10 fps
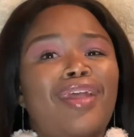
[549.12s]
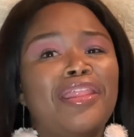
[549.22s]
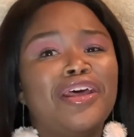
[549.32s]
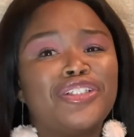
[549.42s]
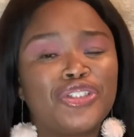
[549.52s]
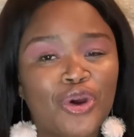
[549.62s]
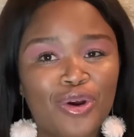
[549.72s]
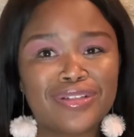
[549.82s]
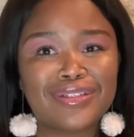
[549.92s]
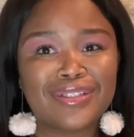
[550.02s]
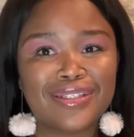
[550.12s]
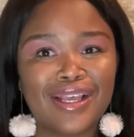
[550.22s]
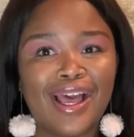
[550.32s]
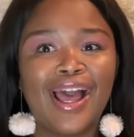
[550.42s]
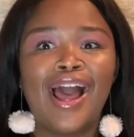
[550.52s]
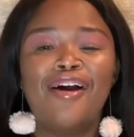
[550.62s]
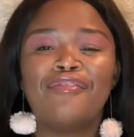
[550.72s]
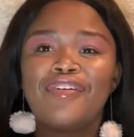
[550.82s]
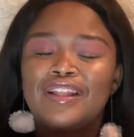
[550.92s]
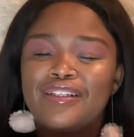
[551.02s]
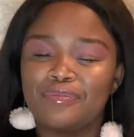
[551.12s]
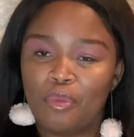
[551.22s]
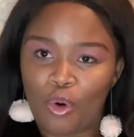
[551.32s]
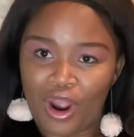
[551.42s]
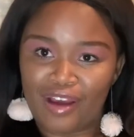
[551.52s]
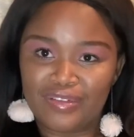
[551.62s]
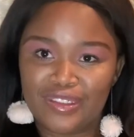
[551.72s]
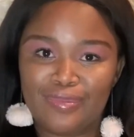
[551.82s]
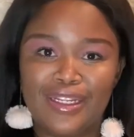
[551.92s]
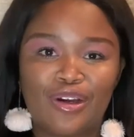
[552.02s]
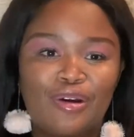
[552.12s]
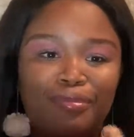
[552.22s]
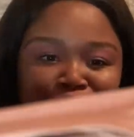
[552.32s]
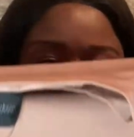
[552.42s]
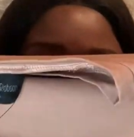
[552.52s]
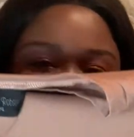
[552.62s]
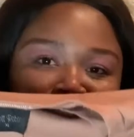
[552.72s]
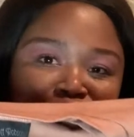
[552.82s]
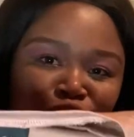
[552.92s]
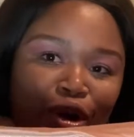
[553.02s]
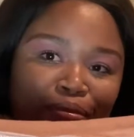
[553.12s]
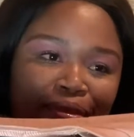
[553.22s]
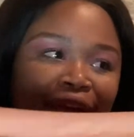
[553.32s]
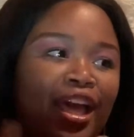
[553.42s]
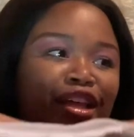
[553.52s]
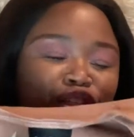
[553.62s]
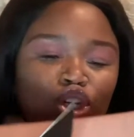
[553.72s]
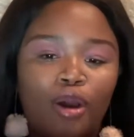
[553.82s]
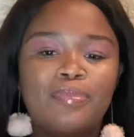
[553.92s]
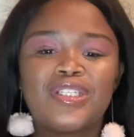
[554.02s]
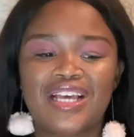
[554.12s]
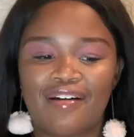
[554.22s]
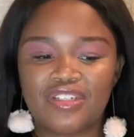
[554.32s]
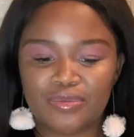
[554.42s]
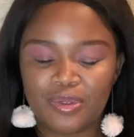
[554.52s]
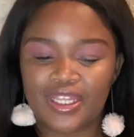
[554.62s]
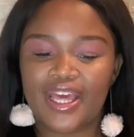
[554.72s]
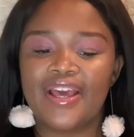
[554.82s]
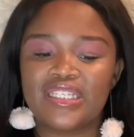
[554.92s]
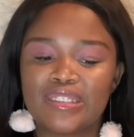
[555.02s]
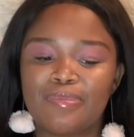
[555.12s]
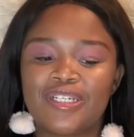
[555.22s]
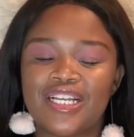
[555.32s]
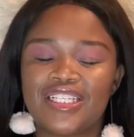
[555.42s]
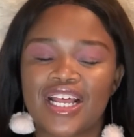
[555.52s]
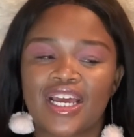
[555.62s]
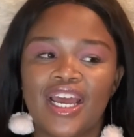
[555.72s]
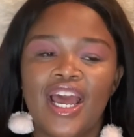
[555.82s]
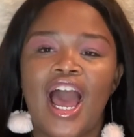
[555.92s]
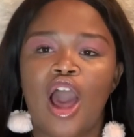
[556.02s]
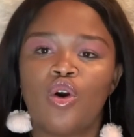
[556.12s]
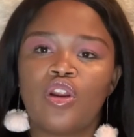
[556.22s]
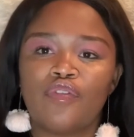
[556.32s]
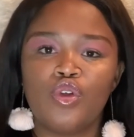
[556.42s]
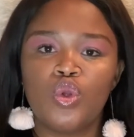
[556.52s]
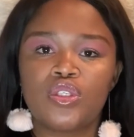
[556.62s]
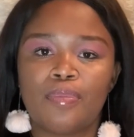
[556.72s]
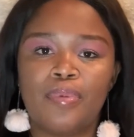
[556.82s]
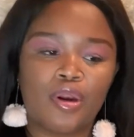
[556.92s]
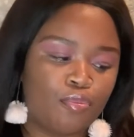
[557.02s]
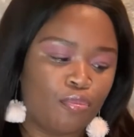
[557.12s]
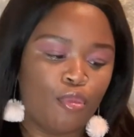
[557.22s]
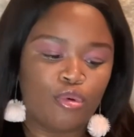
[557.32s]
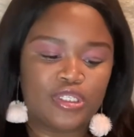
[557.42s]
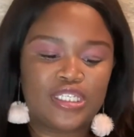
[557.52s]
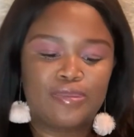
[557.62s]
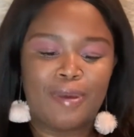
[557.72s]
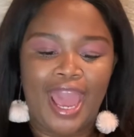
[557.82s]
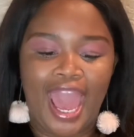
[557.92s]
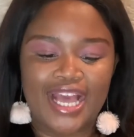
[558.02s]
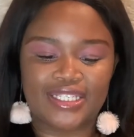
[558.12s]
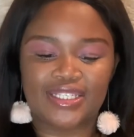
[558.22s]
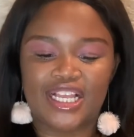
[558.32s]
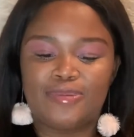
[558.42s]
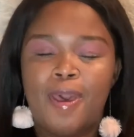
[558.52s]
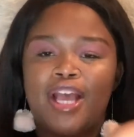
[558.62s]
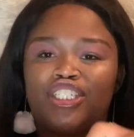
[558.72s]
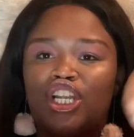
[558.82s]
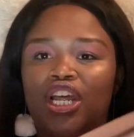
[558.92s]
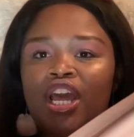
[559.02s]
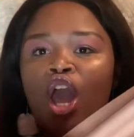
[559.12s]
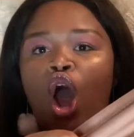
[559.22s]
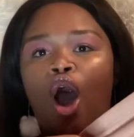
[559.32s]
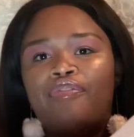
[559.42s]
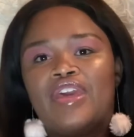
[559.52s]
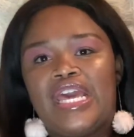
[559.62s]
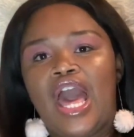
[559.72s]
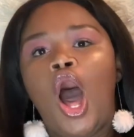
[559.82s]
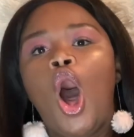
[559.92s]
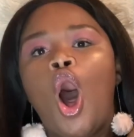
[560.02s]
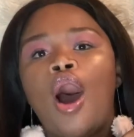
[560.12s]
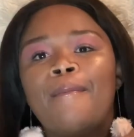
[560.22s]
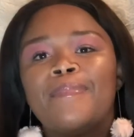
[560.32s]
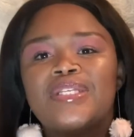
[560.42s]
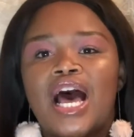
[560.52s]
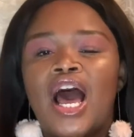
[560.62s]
the shorts fit more comfortably compared to the top. The top is comfortable, yes, but it's like I could have used a bit more space, especially on the arms,